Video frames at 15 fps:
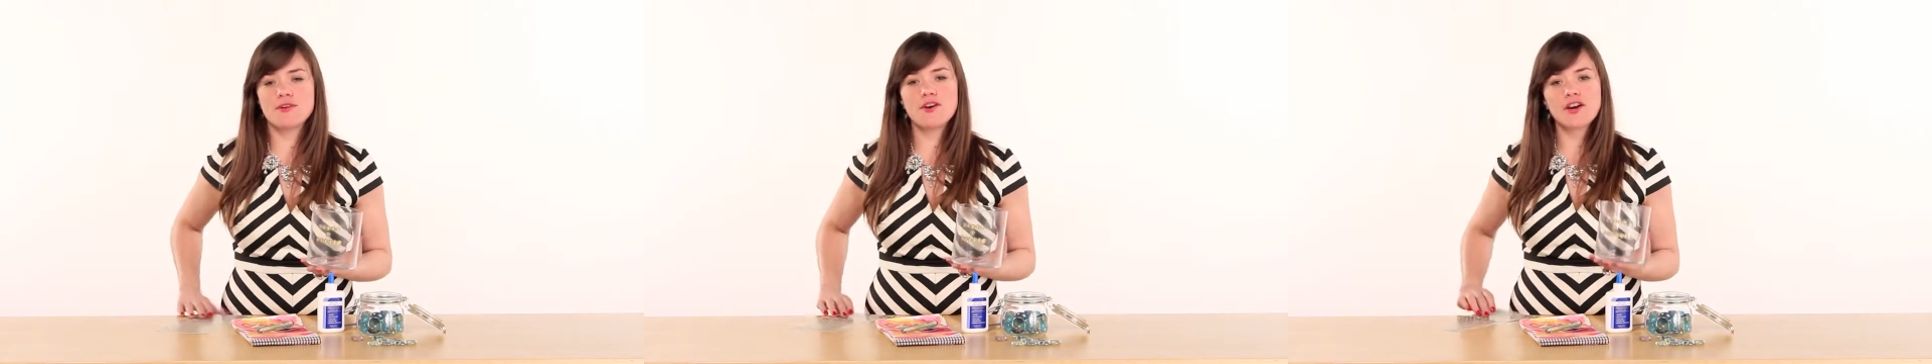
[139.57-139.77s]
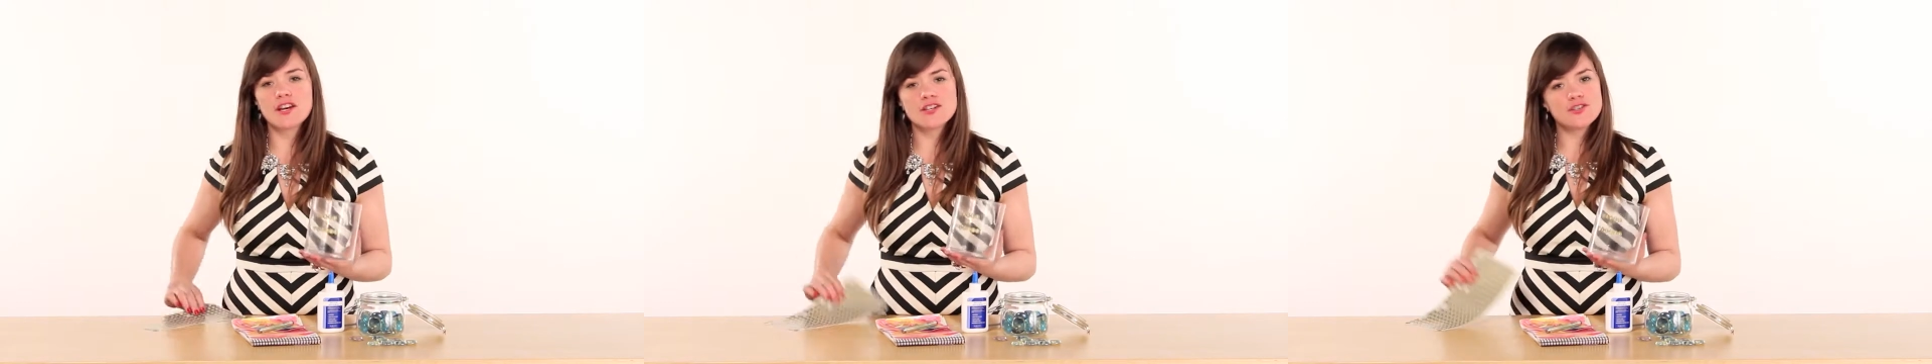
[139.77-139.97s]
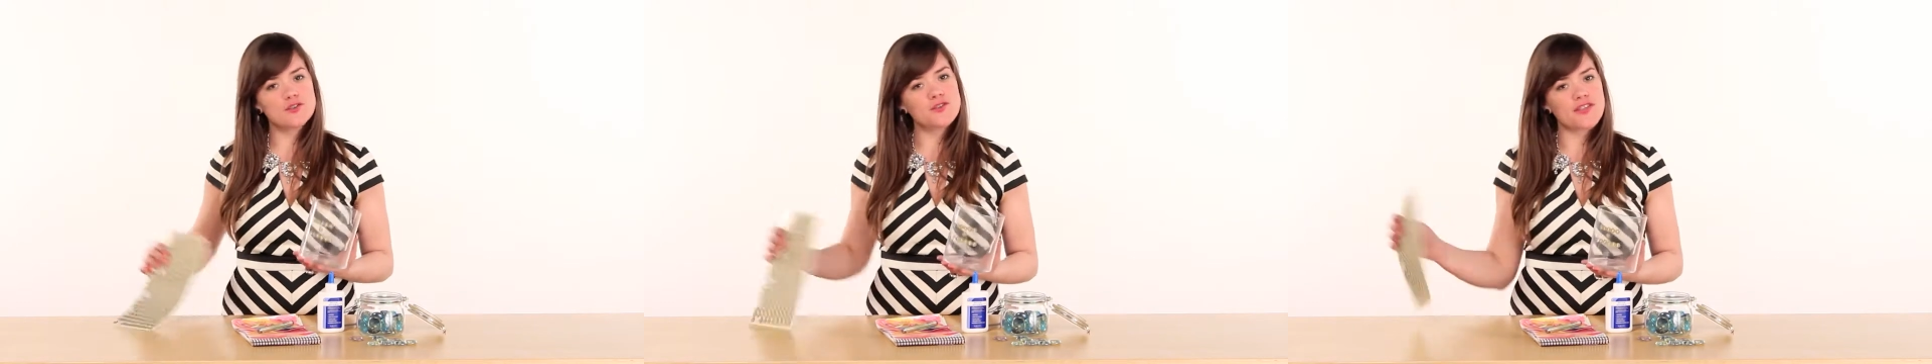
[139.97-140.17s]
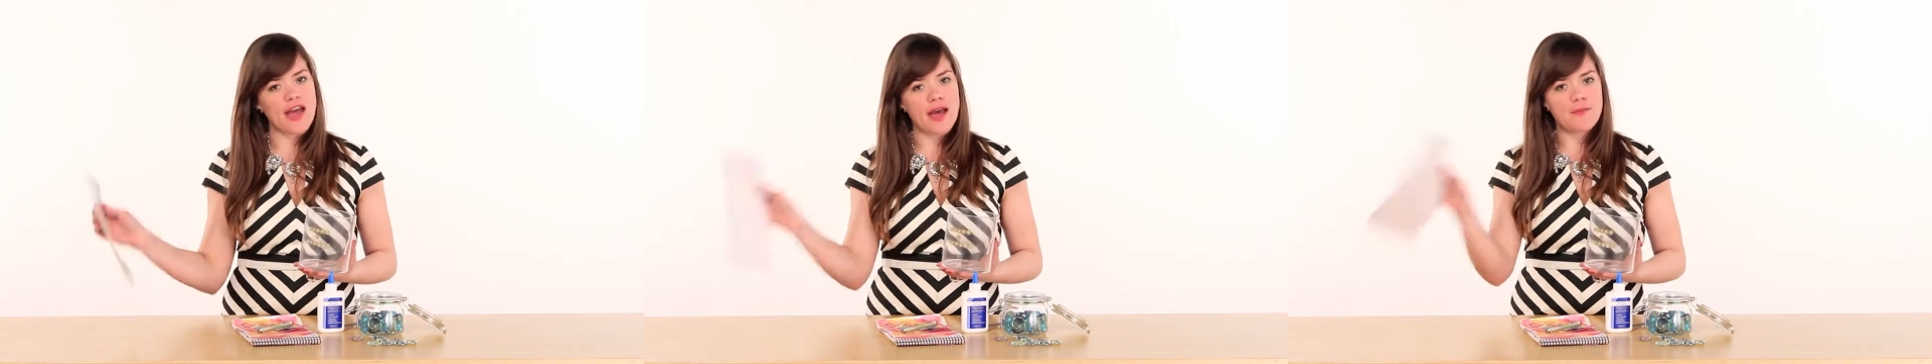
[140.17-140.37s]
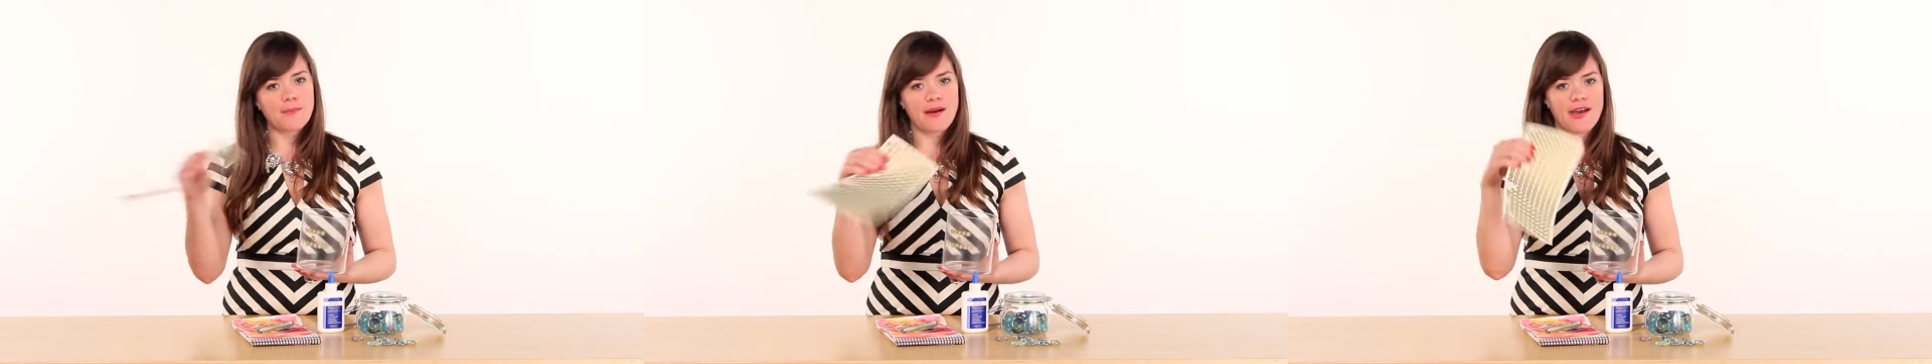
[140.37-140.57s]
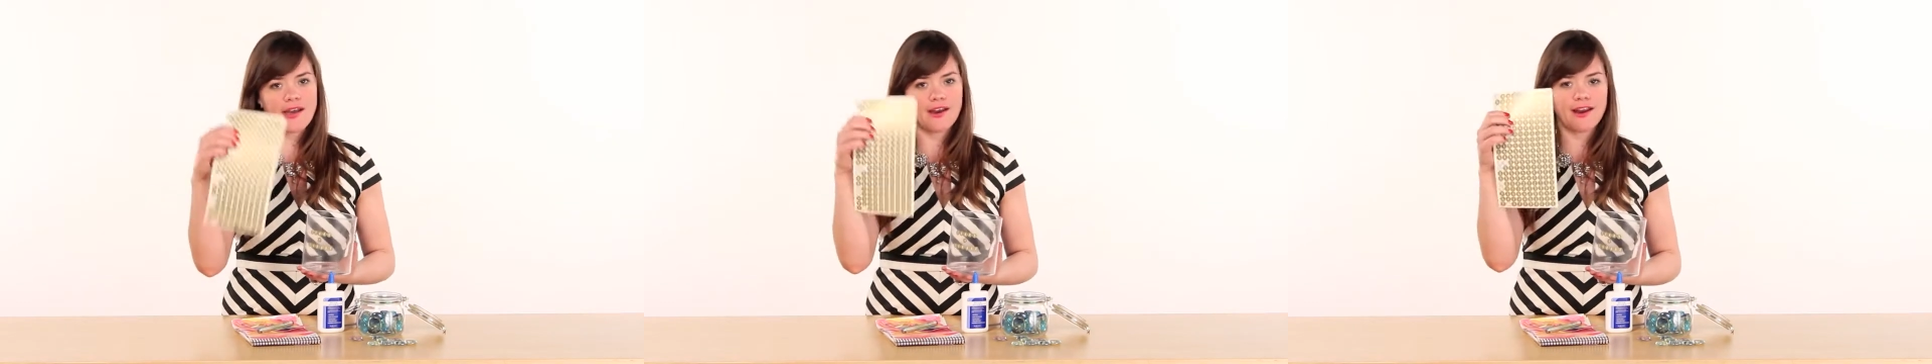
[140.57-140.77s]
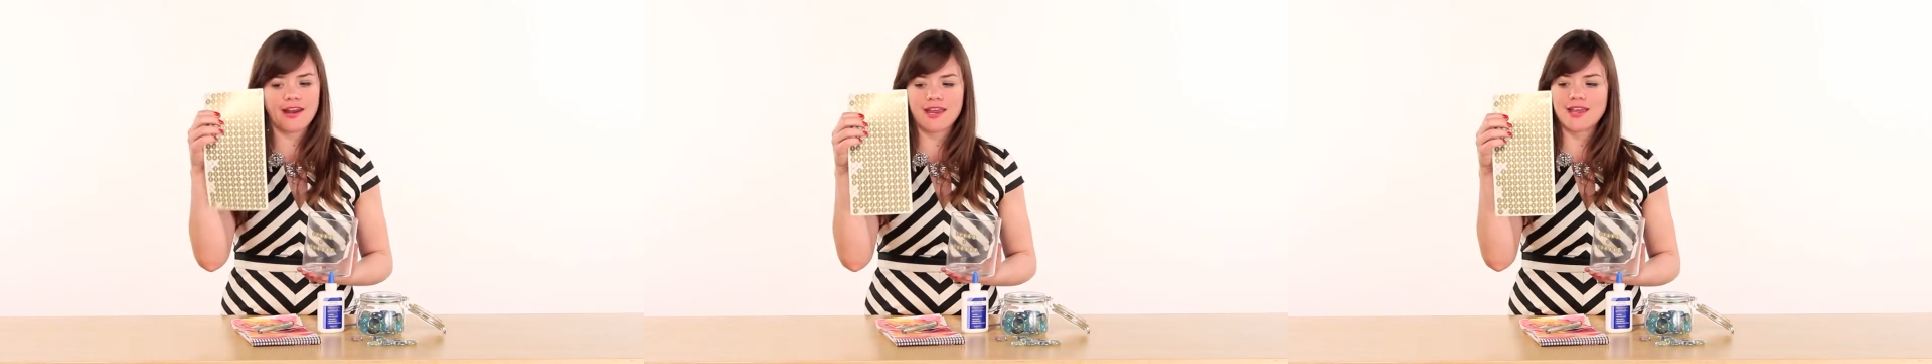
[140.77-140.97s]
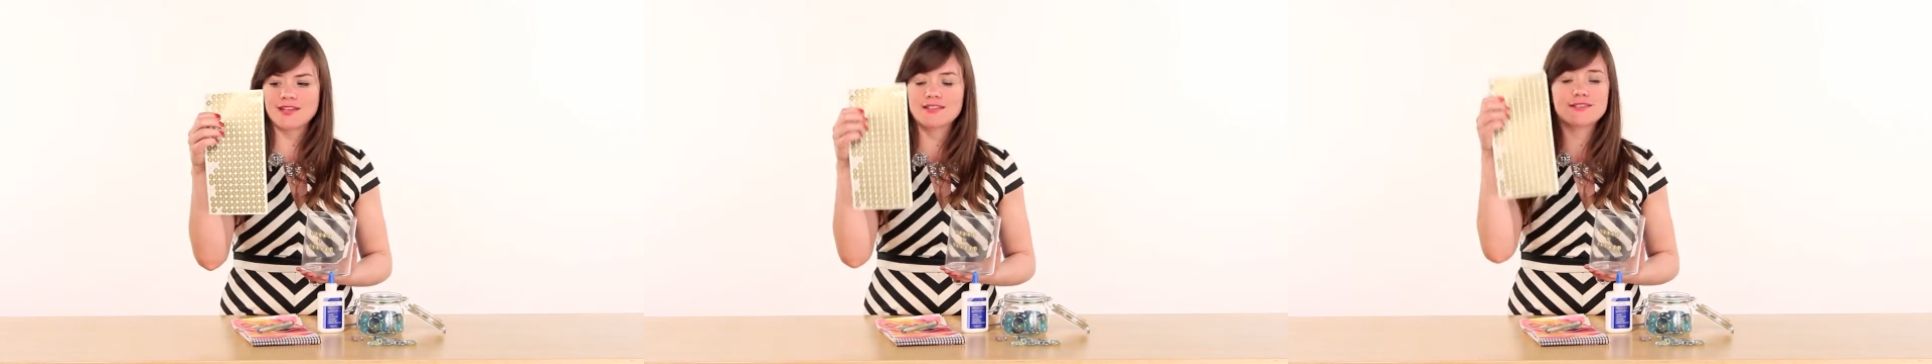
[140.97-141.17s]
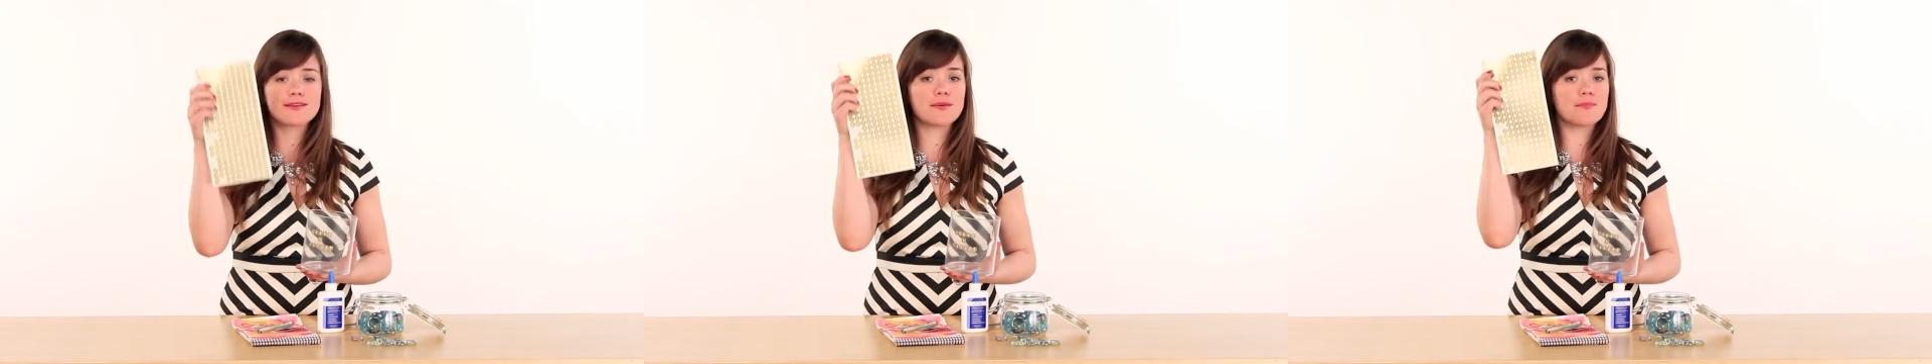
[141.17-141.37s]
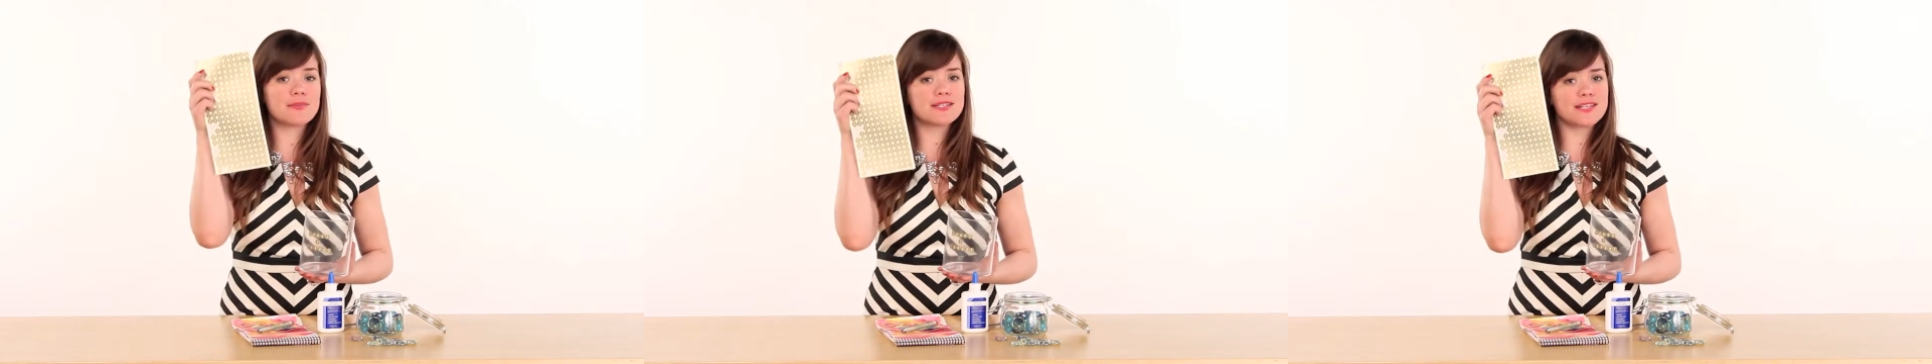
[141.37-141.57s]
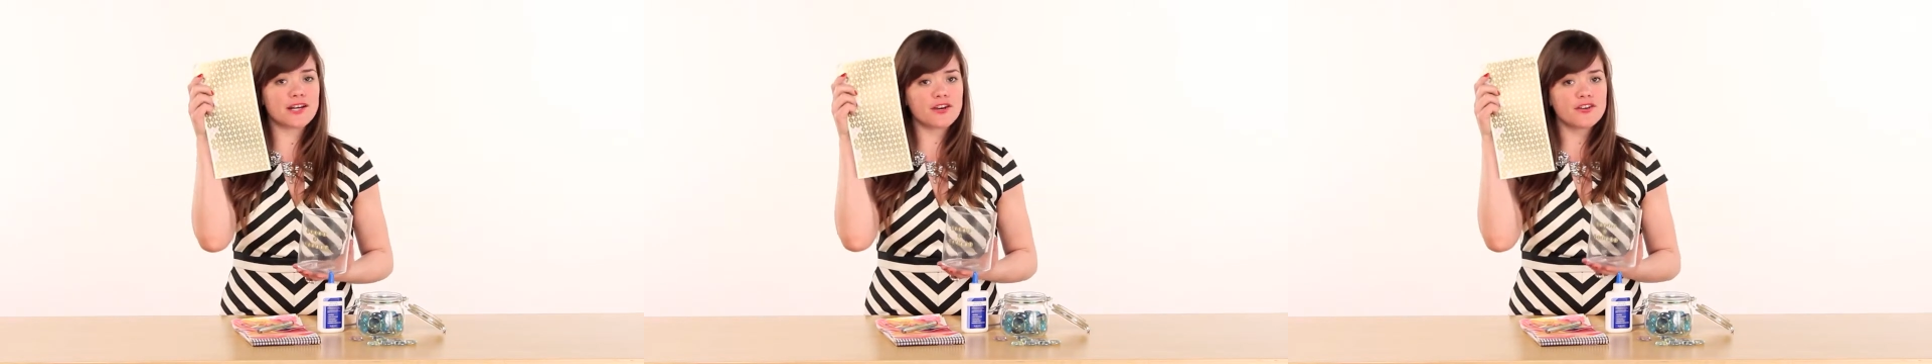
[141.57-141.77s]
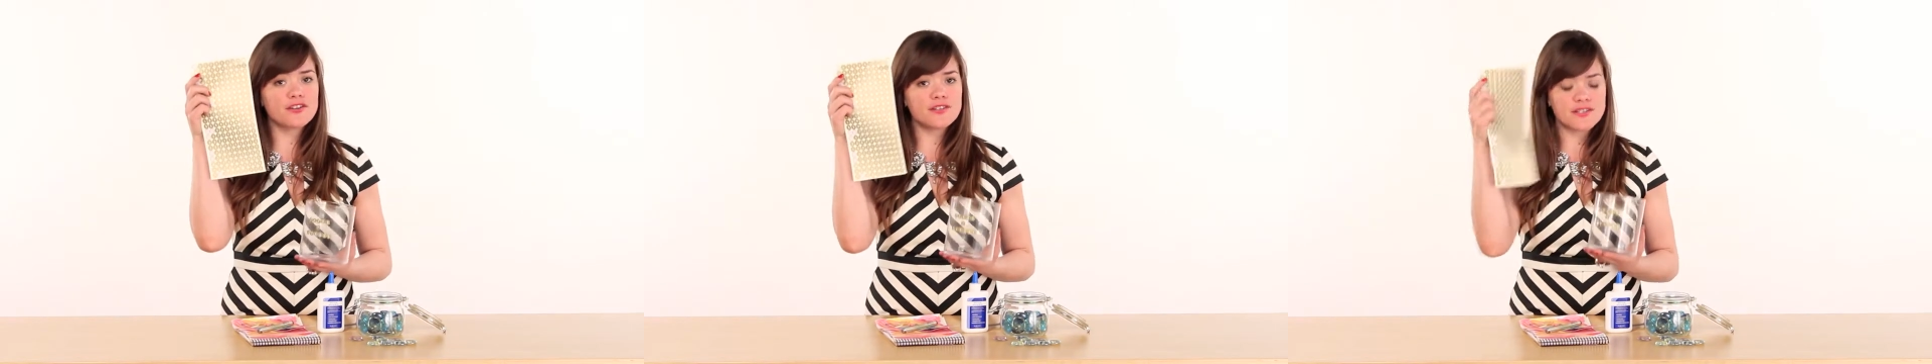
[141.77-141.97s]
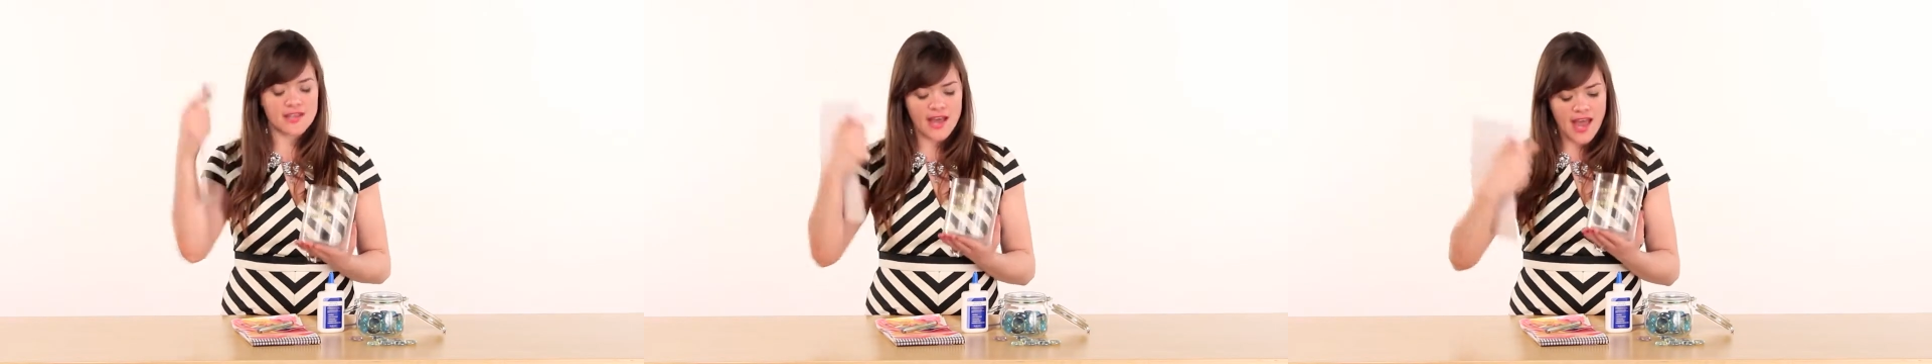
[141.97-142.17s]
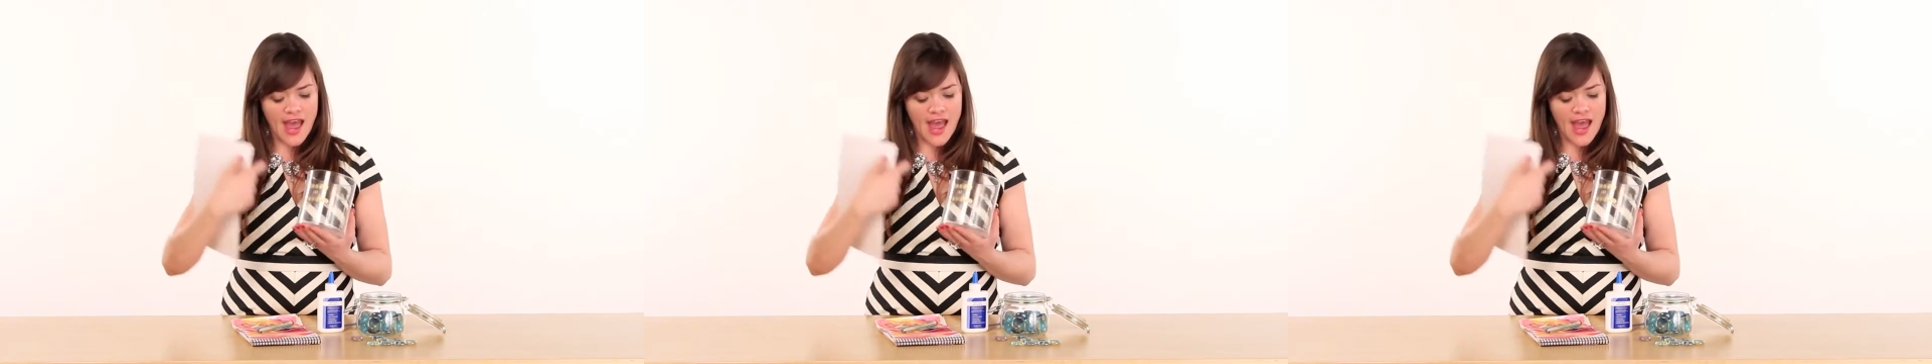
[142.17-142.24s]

You're gonna do that by getting some stickers